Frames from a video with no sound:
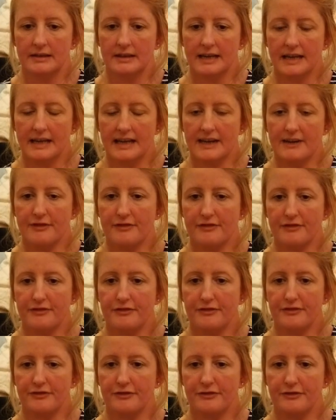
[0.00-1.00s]
if
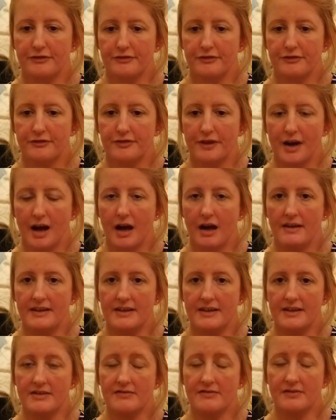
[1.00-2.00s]

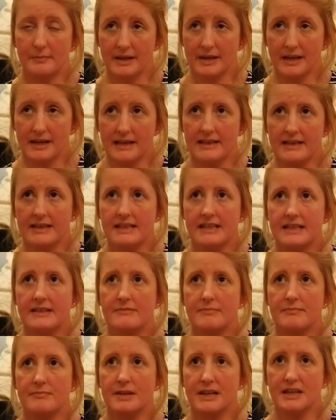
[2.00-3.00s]
this is for me, this is
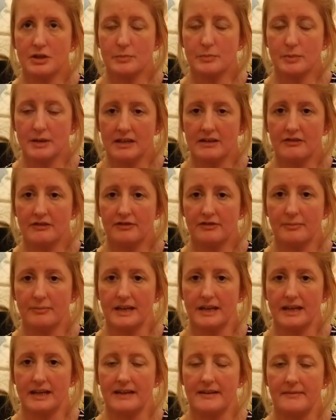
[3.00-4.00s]
me speaking for
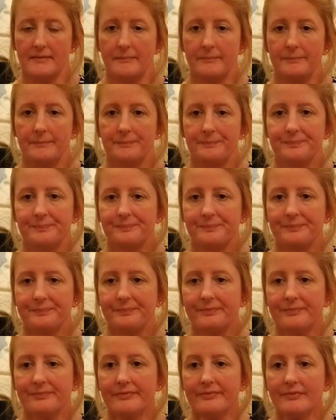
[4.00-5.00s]
me,
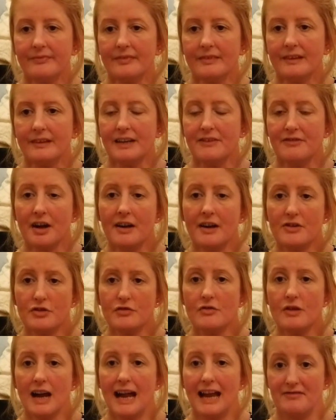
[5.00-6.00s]
if I do
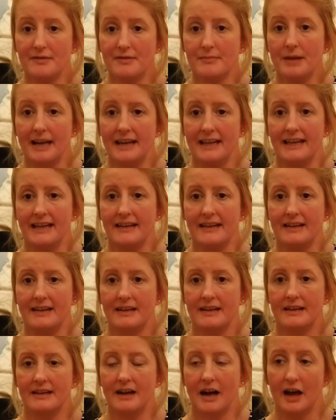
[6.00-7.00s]
not have the money,
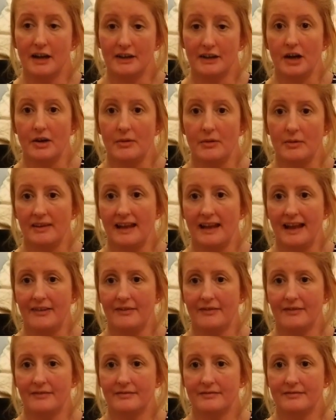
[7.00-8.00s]
I go without.
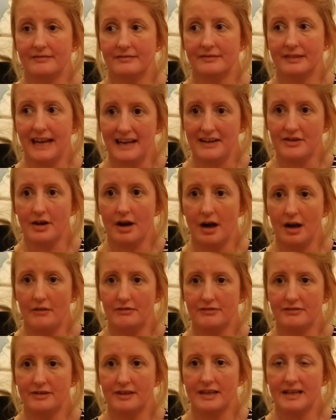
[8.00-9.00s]
End of.
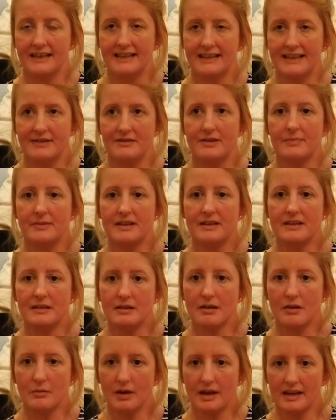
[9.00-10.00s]
Now, depending
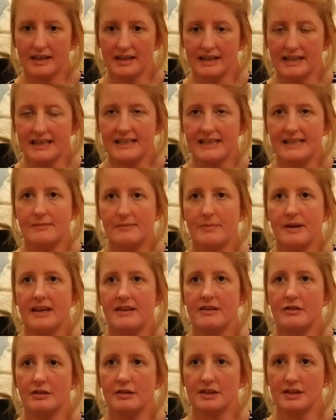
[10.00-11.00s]
on what it is and
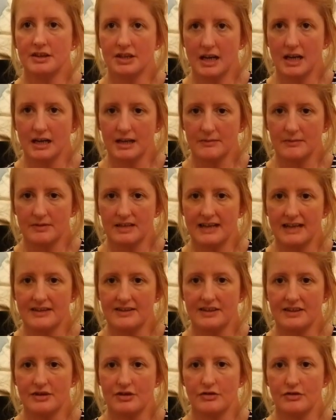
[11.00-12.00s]
depending on the
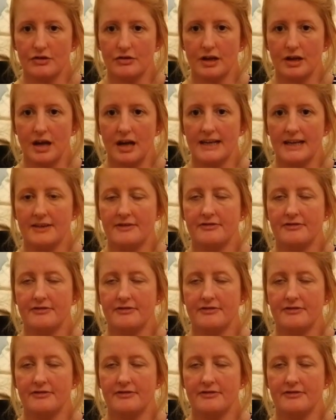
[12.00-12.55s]
circumstances through life,